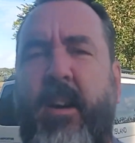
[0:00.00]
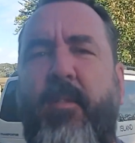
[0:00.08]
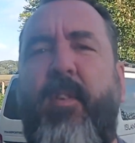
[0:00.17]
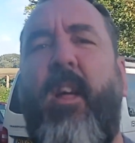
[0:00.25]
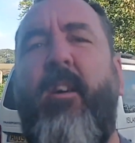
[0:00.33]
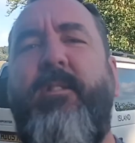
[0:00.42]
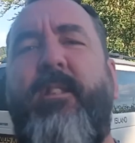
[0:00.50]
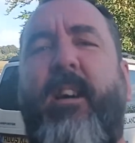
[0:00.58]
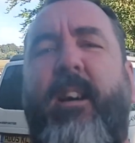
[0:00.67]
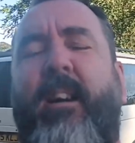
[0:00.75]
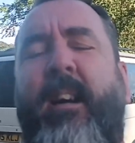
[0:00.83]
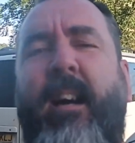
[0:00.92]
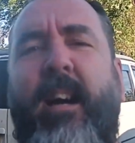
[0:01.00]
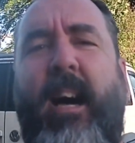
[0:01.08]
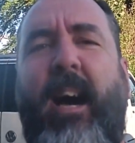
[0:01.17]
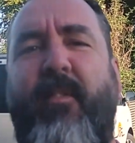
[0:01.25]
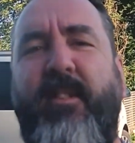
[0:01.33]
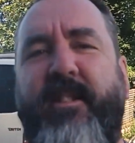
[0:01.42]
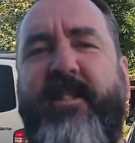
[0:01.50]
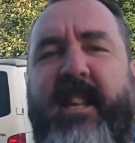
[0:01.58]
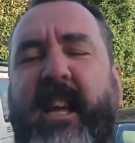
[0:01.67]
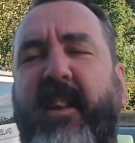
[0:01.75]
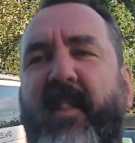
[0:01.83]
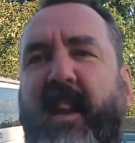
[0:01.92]
For those that haven't
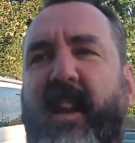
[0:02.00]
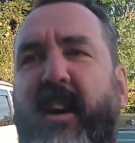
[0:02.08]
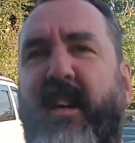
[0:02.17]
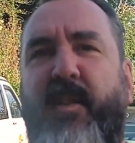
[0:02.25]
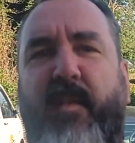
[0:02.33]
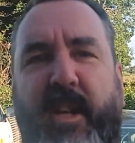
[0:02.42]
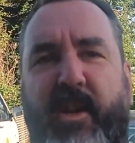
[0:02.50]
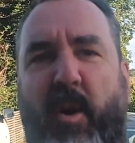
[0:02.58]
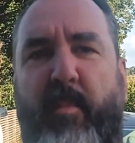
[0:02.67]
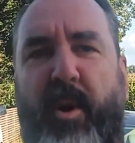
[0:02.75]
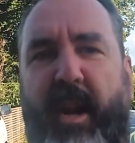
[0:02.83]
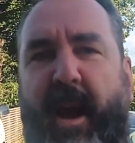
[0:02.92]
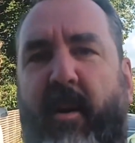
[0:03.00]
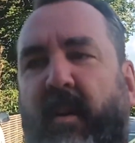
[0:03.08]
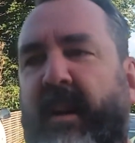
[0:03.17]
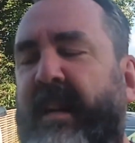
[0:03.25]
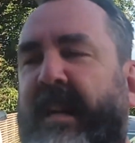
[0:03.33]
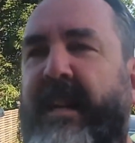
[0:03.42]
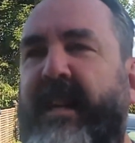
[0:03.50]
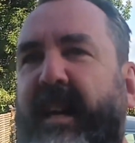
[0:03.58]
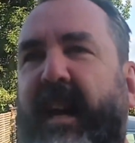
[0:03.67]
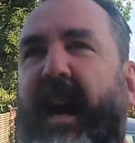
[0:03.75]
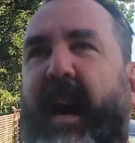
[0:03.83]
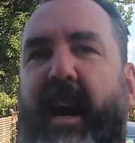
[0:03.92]
seen the last video I put out,
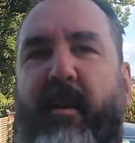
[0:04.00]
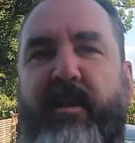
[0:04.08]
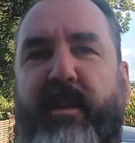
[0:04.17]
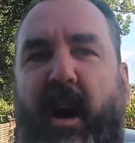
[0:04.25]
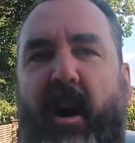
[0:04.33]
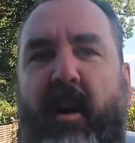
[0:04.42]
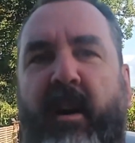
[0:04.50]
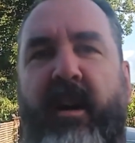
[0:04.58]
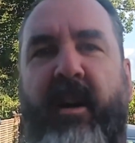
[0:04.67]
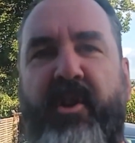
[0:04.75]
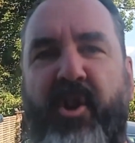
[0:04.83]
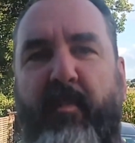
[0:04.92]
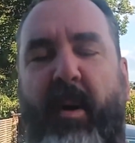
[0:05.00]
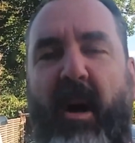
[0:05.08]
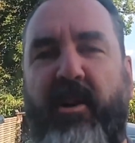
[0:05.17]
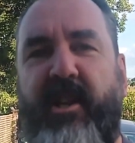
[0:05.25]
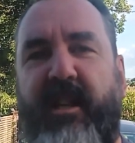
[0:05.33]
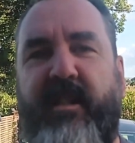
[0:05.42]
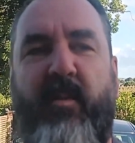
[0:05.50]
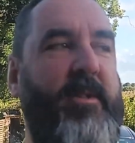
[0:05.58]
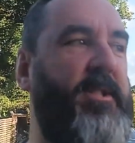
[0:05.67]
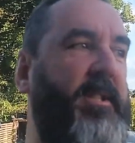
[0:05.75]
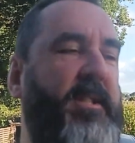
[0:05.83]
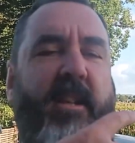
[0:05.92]
it was our new purchase,
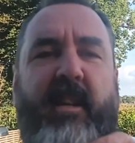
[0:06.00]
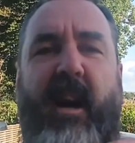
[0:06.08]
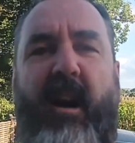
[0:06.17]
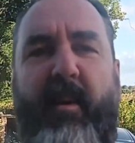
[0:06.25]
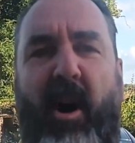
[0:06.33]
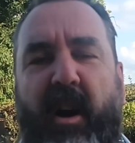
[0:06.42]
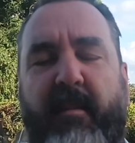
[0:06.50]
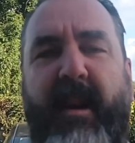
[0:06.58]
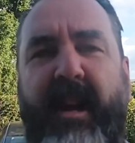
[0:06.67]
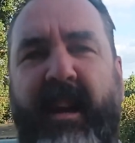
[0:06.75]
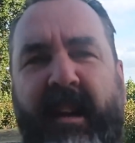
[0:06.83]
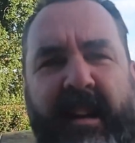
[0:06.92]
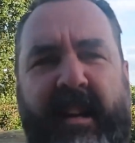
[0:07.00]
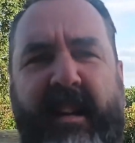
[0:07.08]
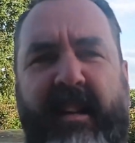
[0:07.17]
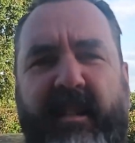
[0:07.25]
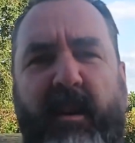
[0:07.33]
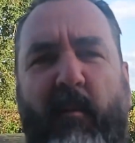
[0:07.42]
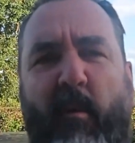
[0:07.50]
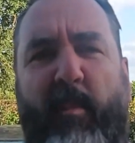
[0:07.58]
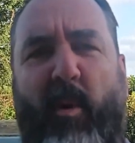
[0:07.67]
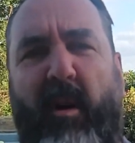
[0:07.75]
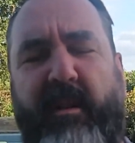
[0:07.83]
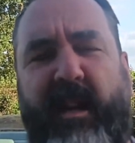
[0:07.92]
which is the car behind me. So we
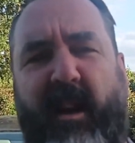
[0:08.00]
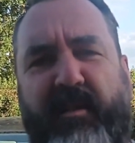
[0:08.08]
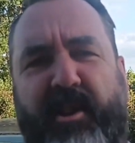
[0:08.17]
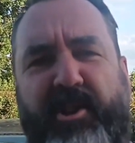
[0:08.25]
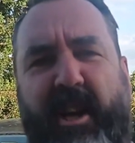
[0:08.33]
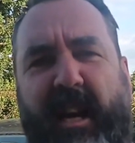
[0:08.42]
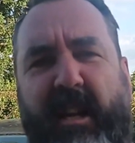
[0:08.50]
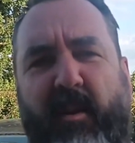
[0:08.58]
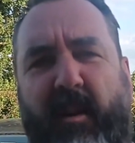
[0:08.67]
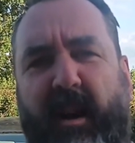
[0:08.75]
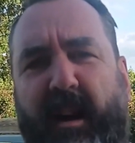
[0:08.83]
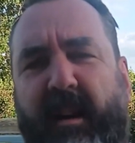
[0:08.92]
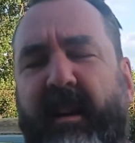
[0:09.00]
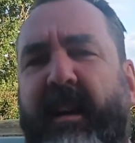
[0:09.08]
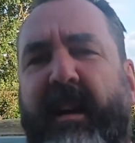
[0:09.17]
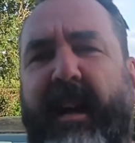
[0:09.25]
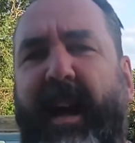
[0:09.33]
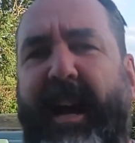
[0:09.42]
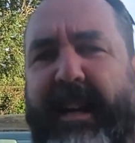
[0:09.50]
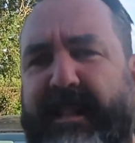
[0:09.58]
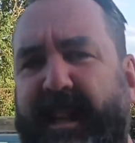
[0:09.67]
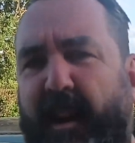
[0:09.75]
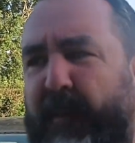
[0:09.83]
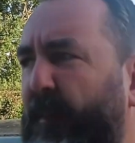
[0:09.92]
bought ourselves a Jaguar
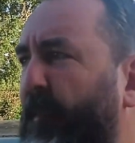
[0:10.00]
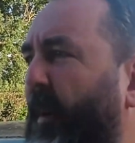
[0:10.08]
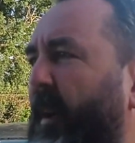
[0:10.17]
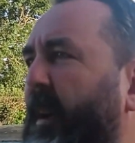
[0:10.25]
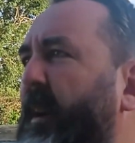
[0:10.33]
XF